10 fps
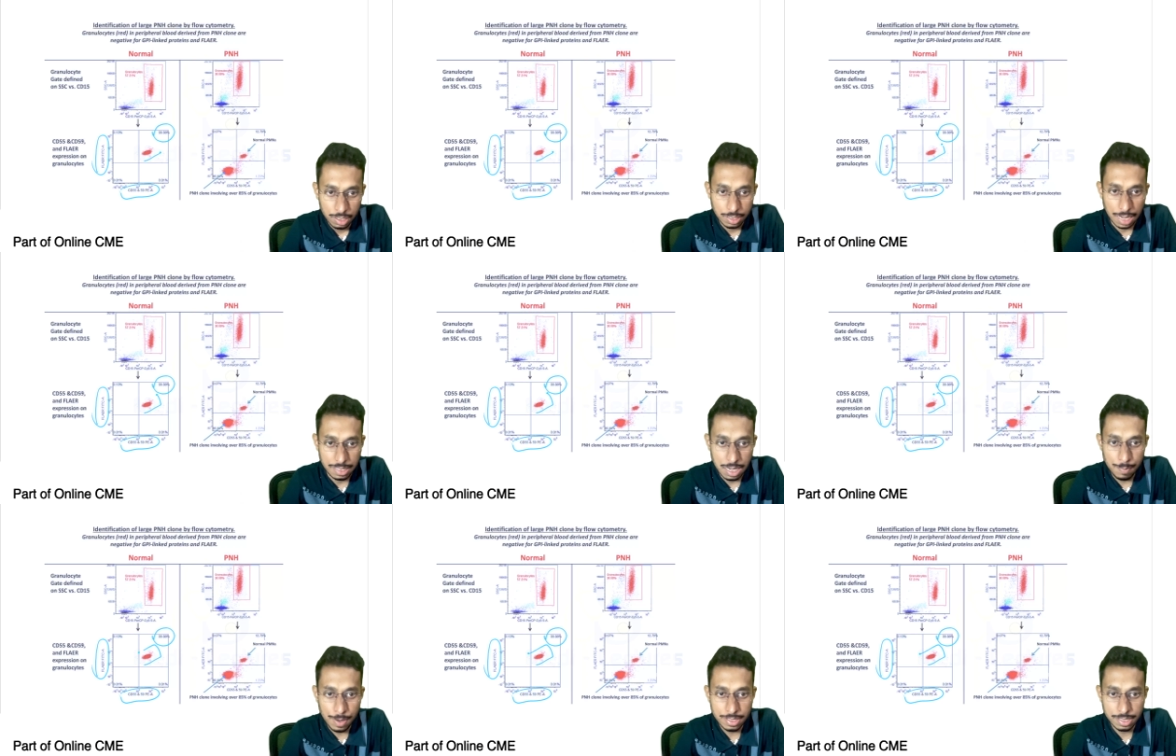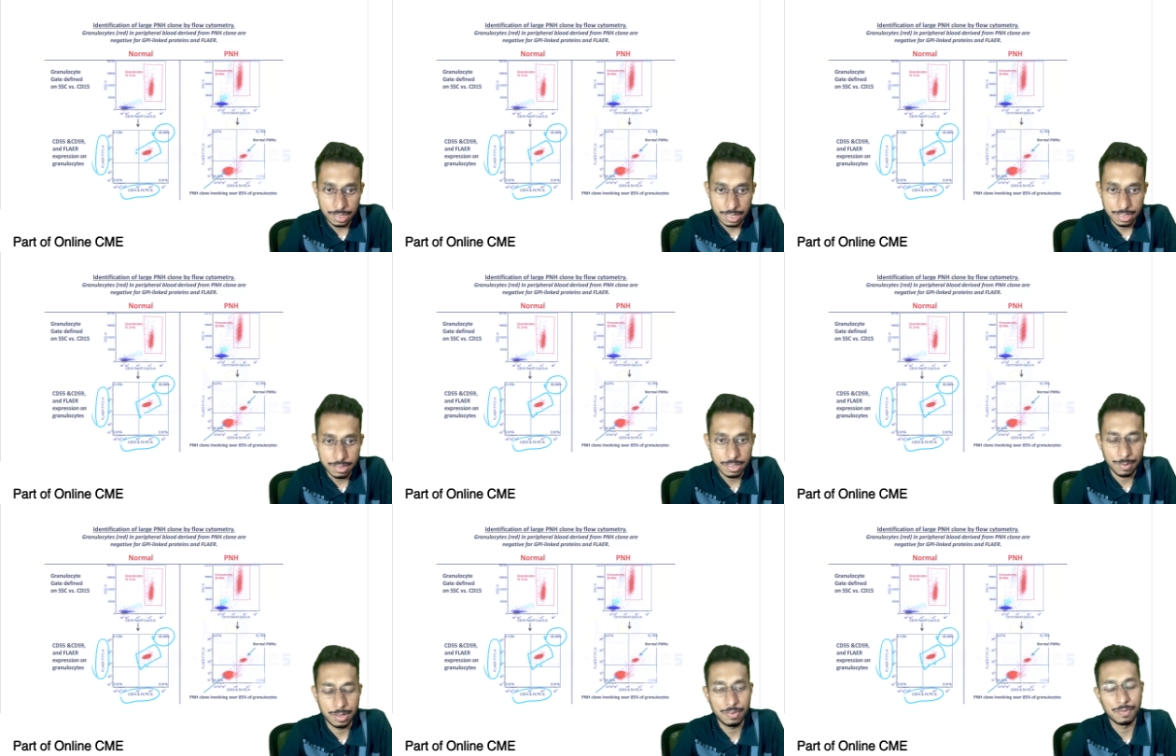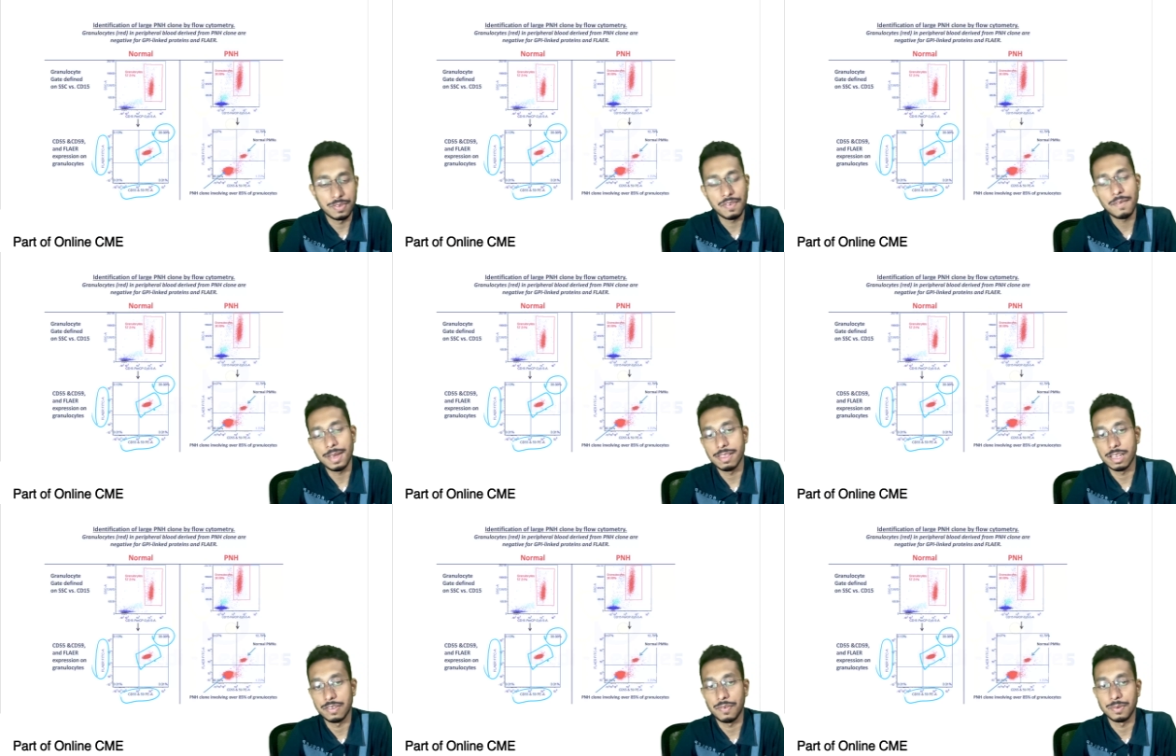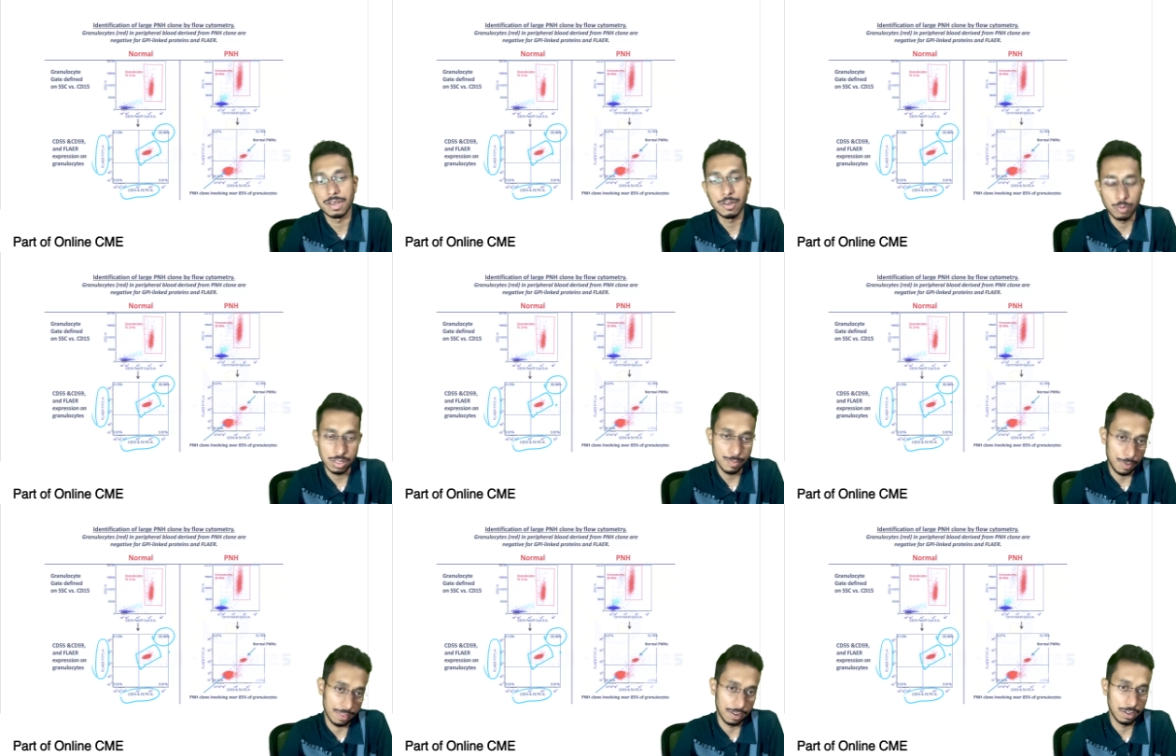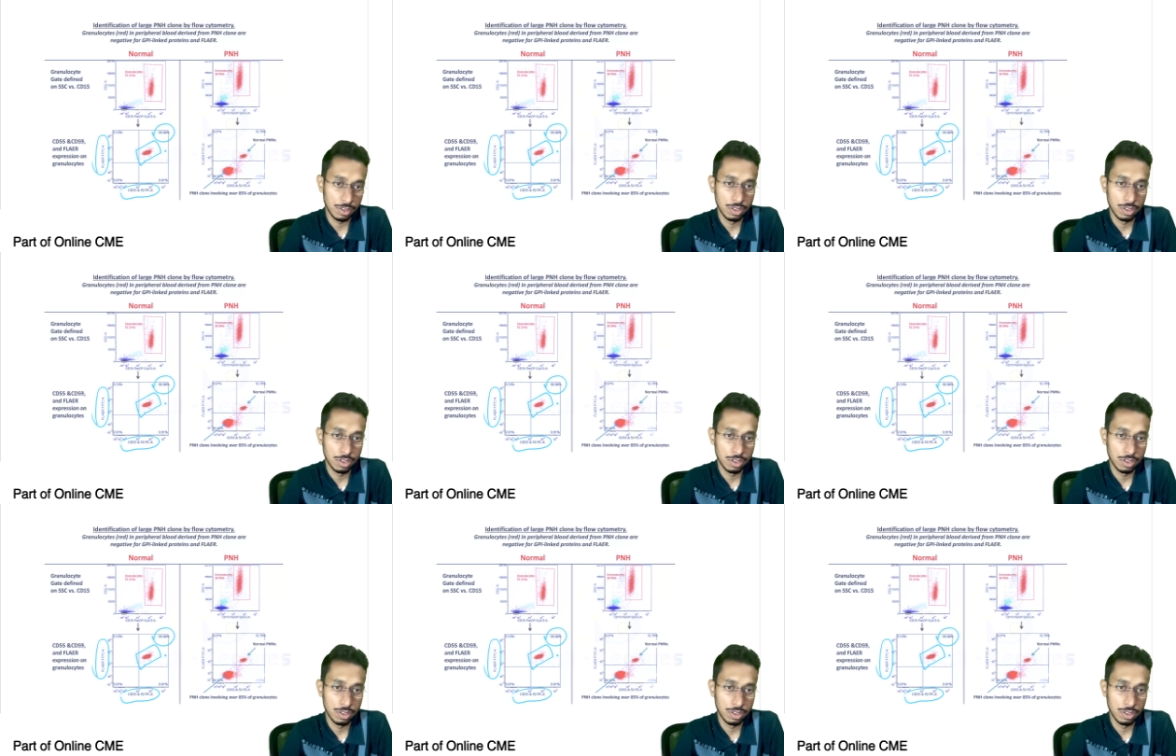99% cases CD55 and CD59 was present.